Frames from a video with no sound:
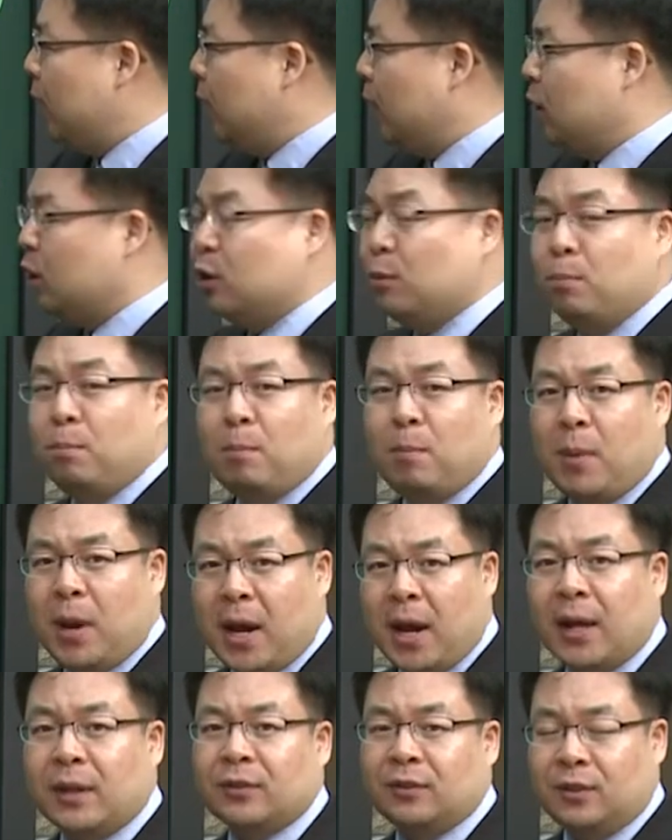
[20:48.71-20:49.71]
and
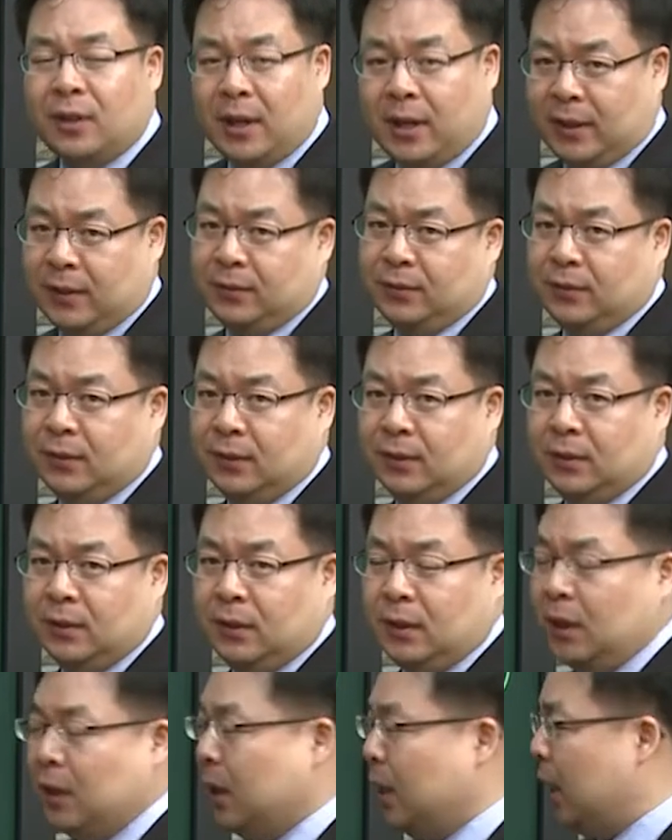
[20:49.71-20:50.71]
math test.
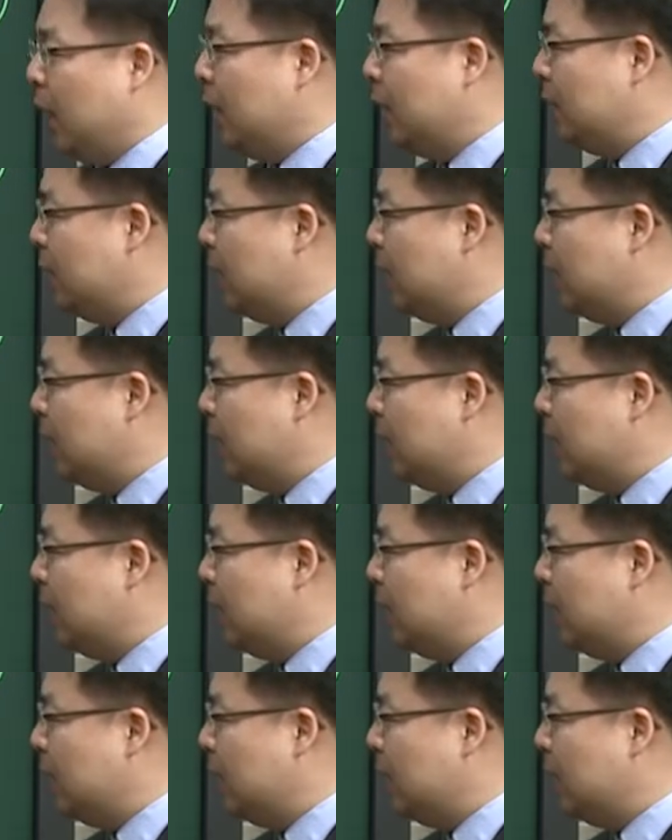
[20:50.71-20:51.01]
And